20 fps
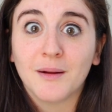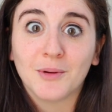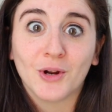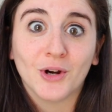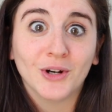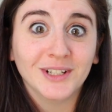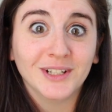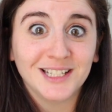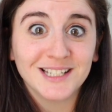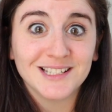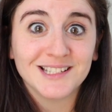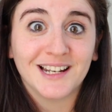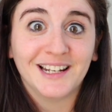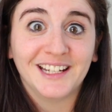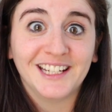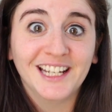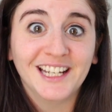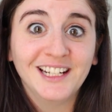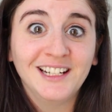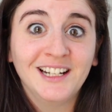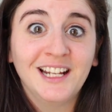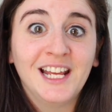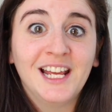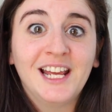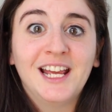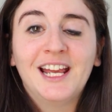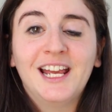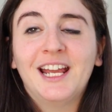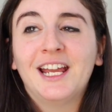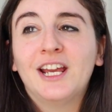I'm currently sitting in.
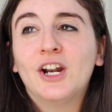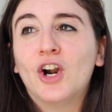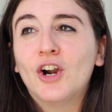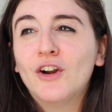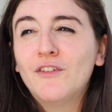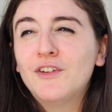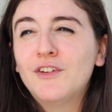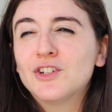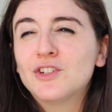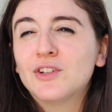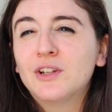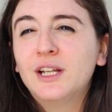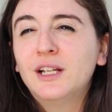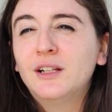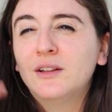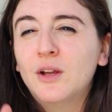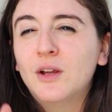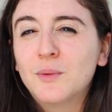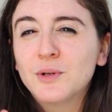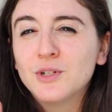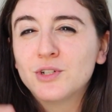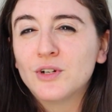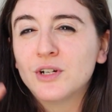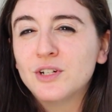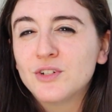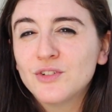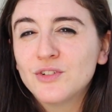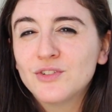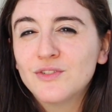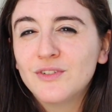It artificially lowers your
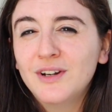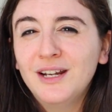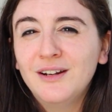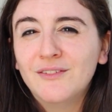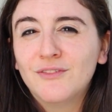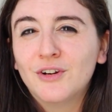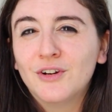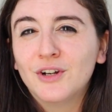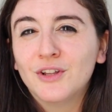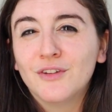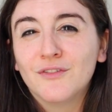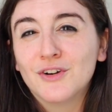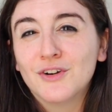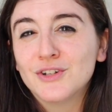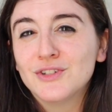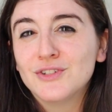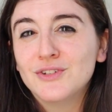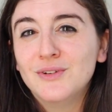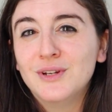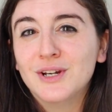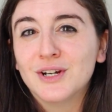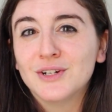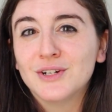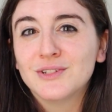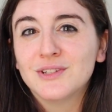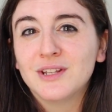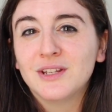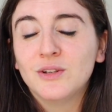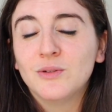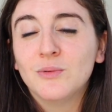interest rate for the first 2
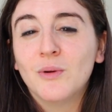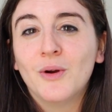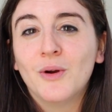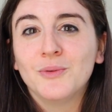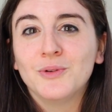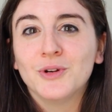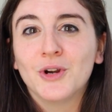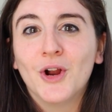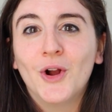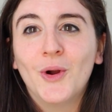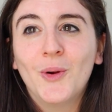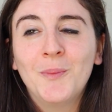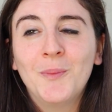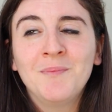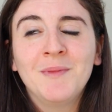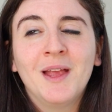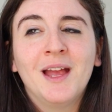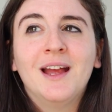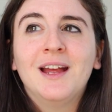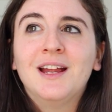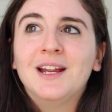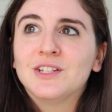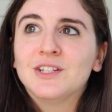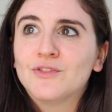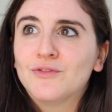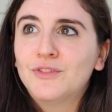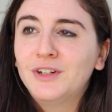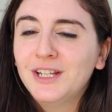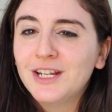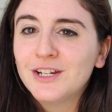years that you own your home.
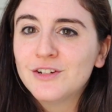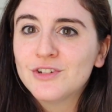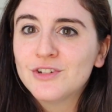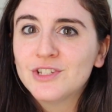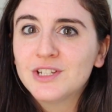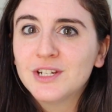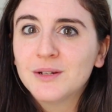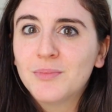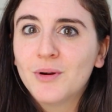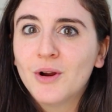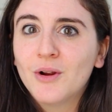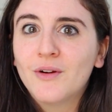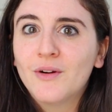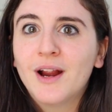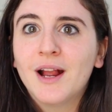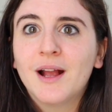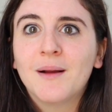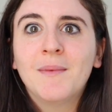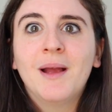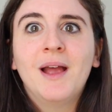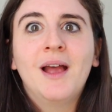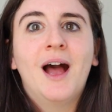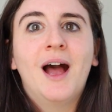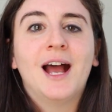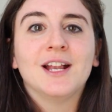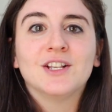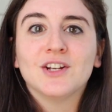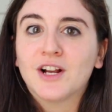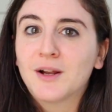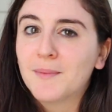It's a really interesting program.
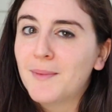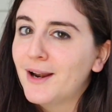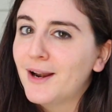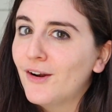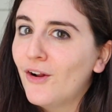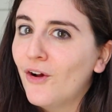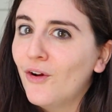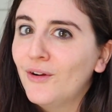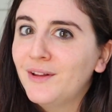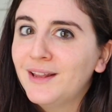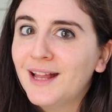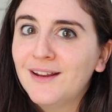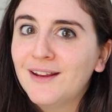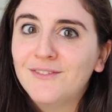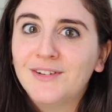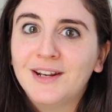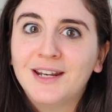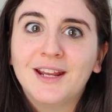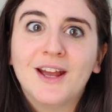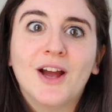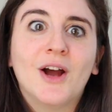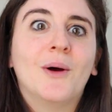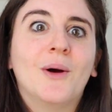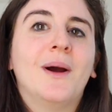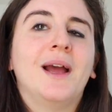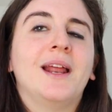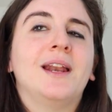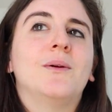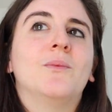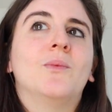I talk about it all in that
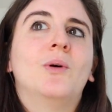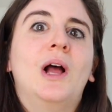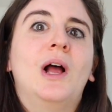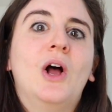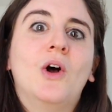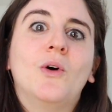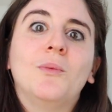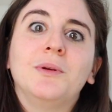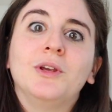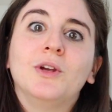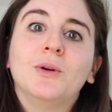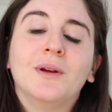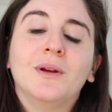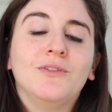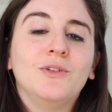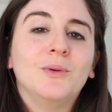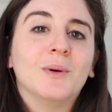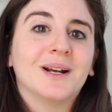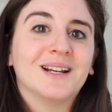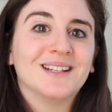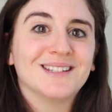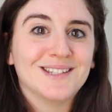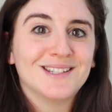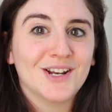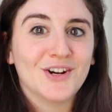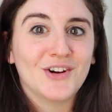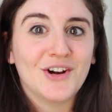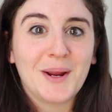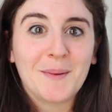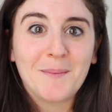video, and it will help you if you are
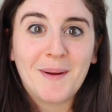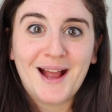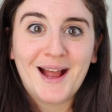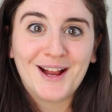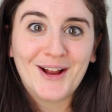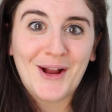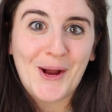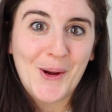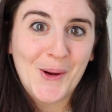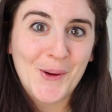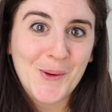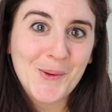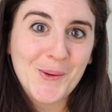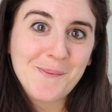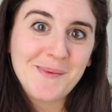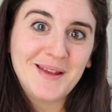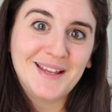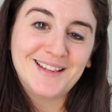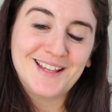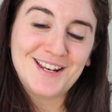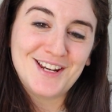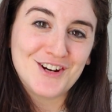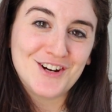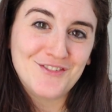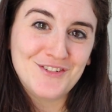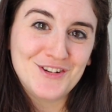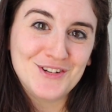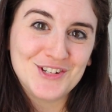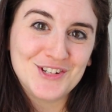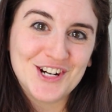considering buying a home in the
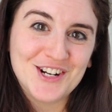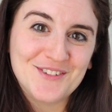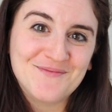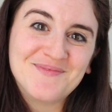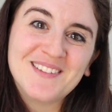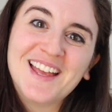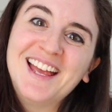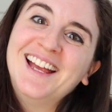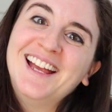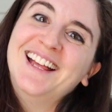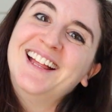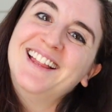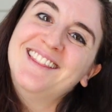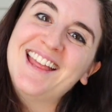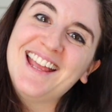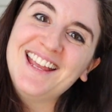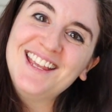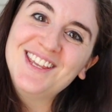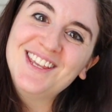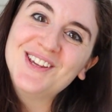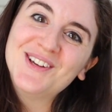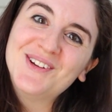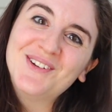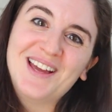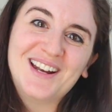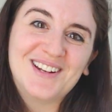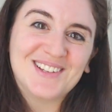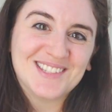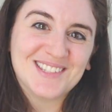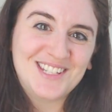near future. Thank you,
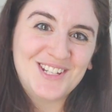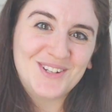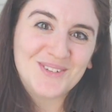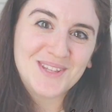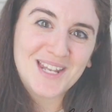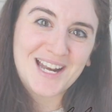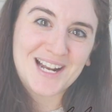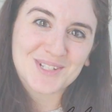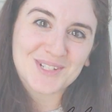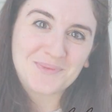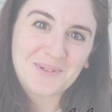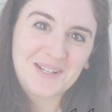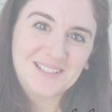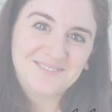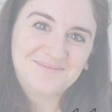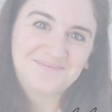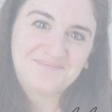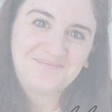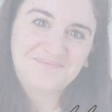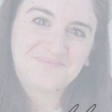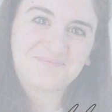and I'll see you in the next one.